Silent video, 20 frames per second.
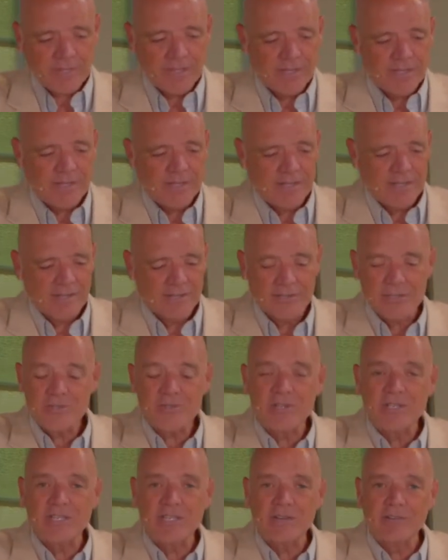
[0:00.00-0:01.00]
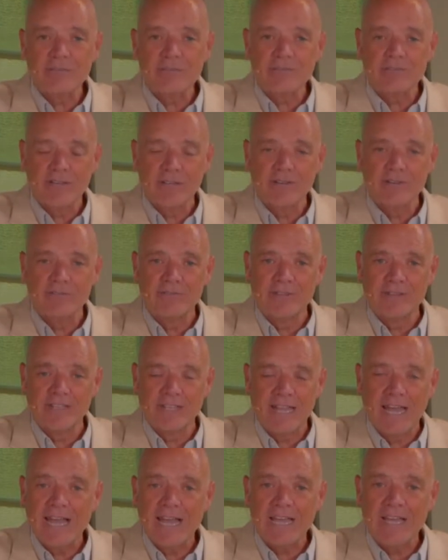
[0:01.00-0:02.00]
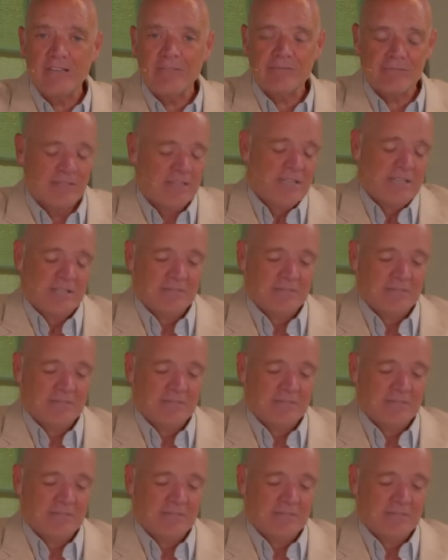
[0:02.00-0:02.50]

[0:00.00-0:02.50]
uh, the tree of, of uh, life,